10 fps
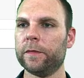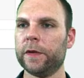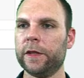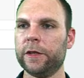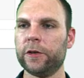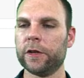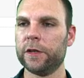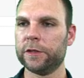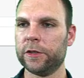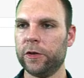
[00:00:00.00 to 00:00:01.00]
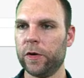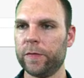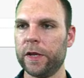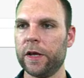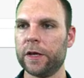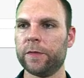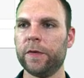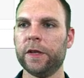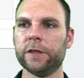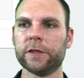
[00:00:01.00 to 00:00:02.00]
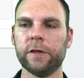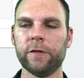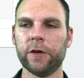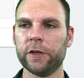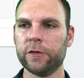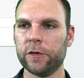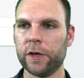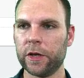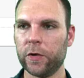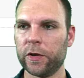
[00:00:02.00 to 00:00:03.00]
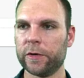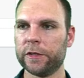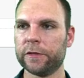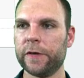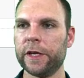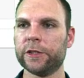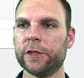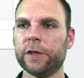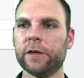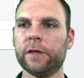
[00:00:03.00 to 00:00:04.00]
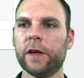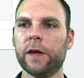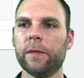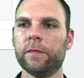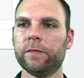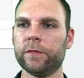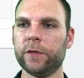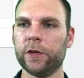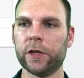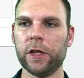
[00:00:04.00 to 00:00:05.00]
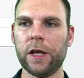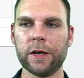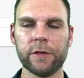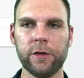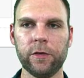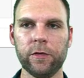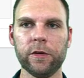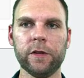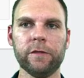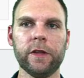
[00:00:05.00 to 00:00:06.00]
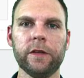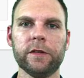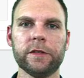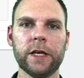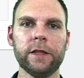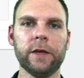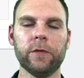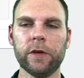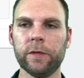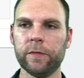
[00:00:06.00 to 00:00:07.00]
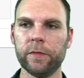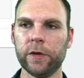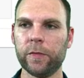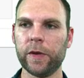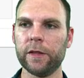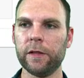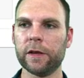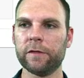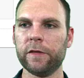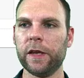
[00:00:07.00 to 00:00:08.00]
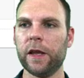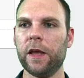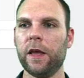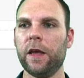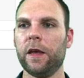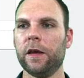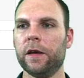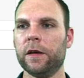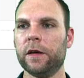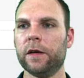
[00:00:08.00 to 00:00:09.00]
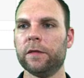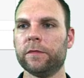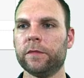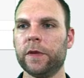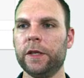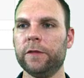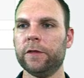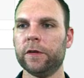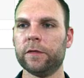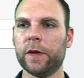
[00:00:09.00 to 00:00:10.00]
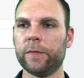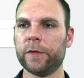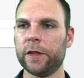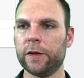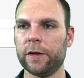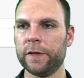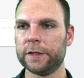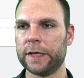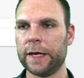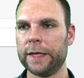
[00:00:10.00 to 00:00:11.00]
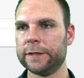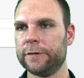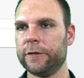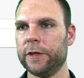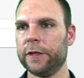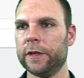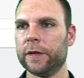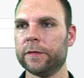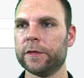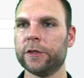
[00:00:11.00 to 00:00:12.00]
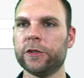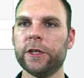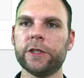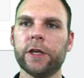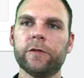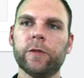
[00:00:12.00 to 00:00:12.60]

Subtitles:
And then you can also update occupants, convert it to an ongoing reservation, You can lock the unit if they decide they want to pay the lock fee, and even update the RV size if you need to change that